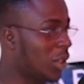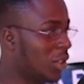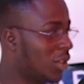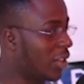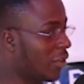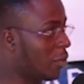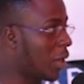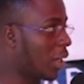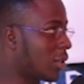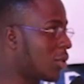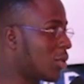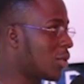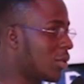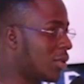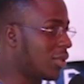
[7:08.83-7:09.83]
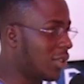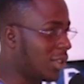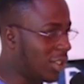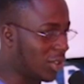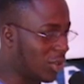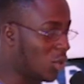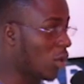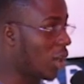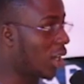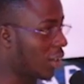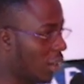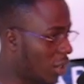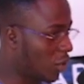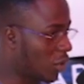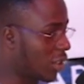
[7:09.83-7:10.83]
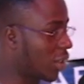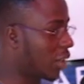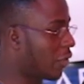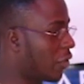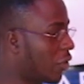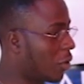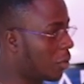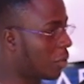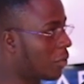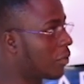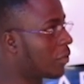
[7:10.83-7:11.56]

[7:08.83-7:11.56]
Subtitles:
way to give back to the school I graduated from.